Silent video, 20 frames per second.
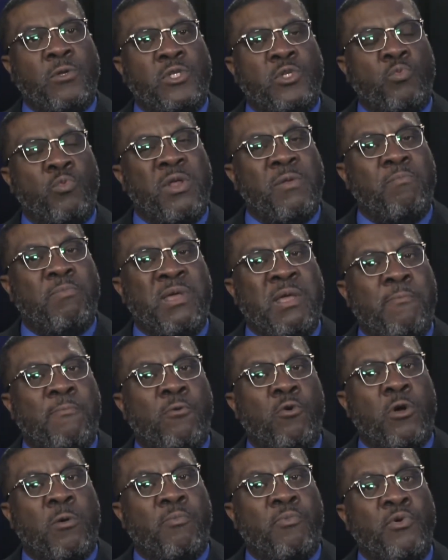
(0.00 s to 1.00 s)
to when
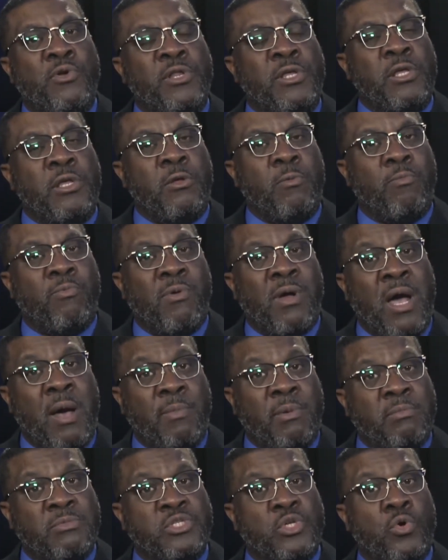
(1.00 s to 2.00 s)
people are putting
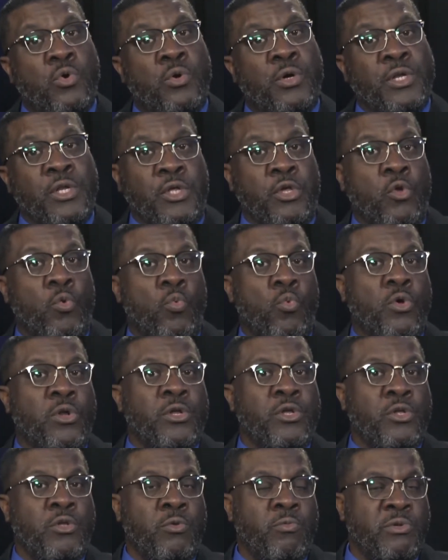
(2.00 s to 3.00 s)
problems on you? What
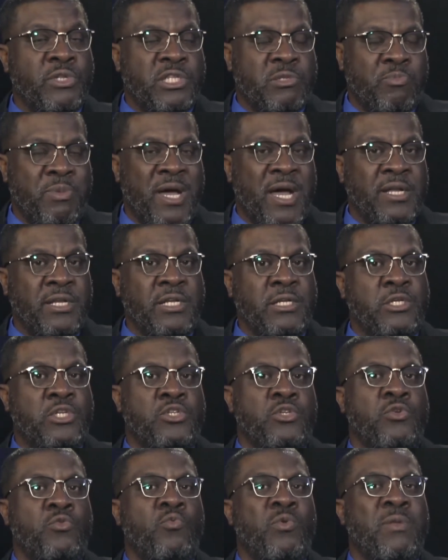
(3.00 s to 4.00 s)
are you responding
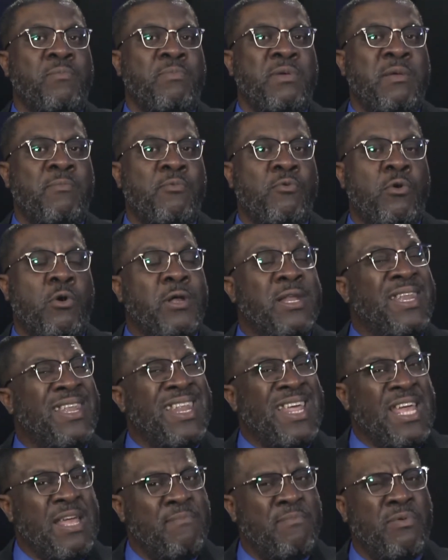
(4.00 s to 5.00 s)
to when people are
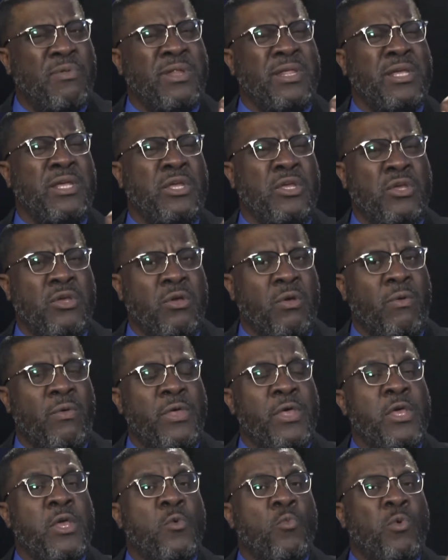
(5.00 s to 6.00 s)
labeling you?
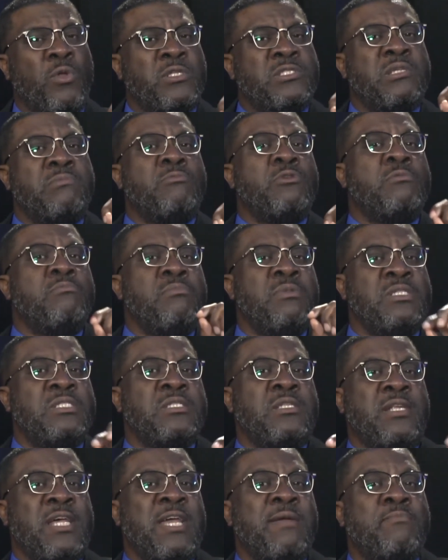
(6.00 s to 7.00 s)
When someone
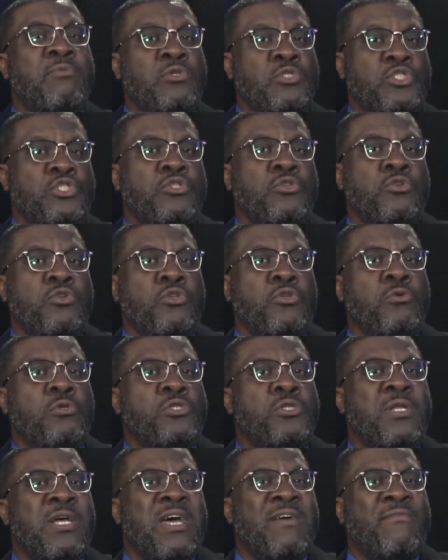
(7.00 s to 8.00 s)
mislabels you, you
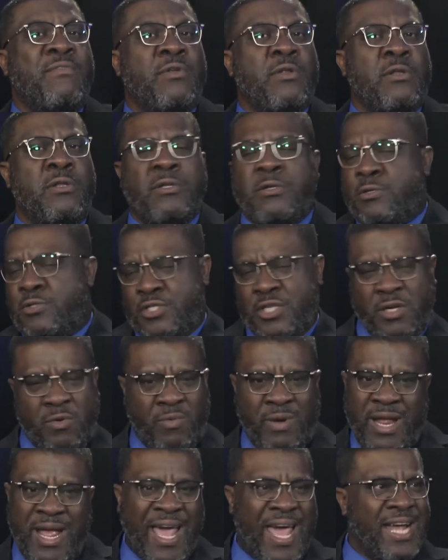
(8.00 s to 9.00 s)
should have an allergic
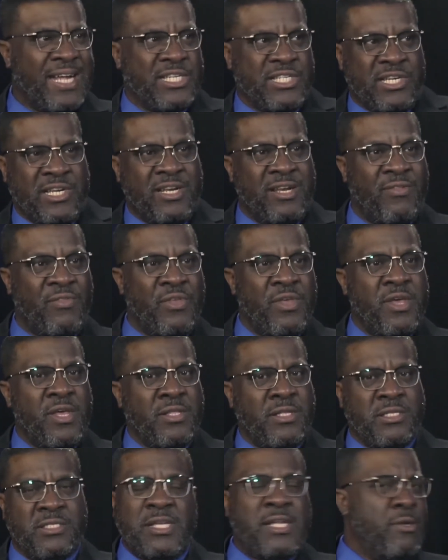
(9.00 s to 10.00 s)
reaction
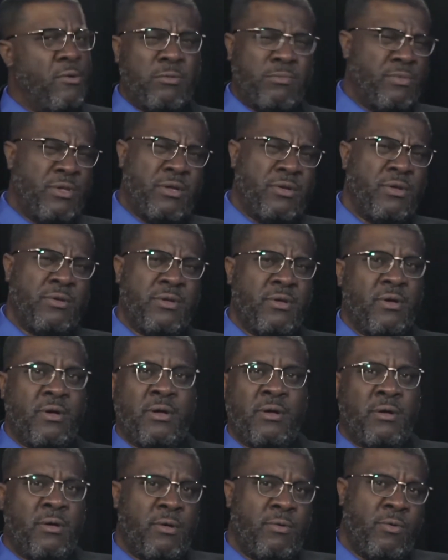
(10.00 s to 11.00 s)
to say,
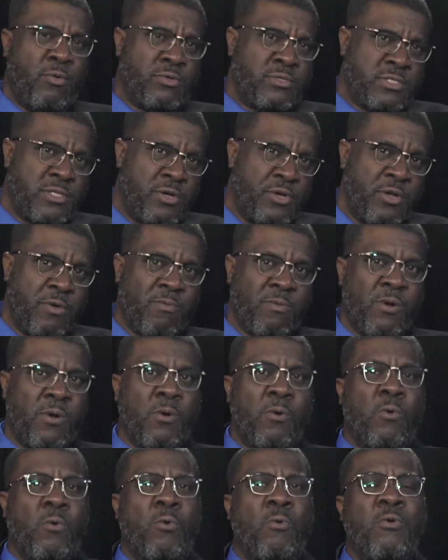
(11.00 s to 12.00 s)
no, slow your
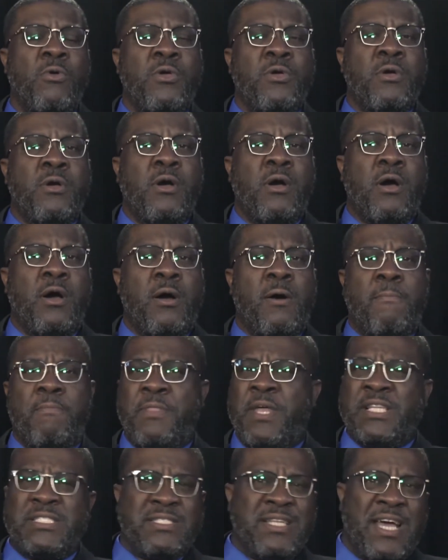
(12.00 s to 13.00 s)
roll.
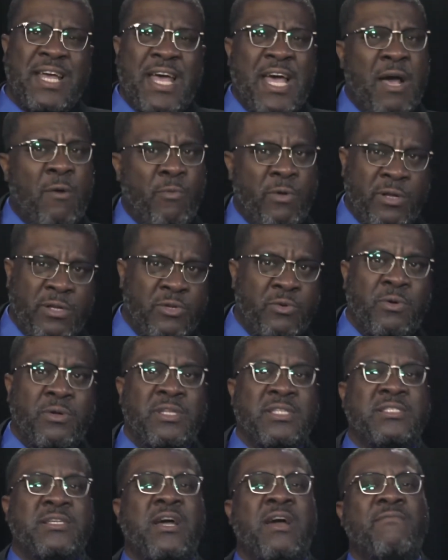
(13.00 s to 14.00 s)
That's not how we're doing
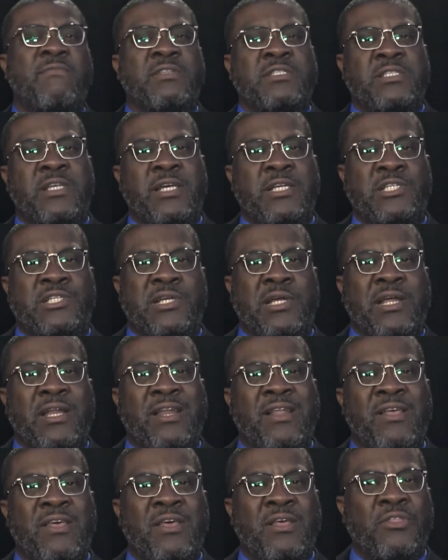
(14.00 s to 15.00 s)
this
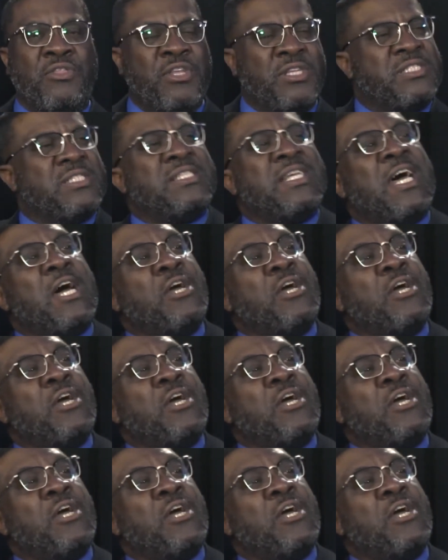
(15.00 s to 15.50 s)
conversation. This is how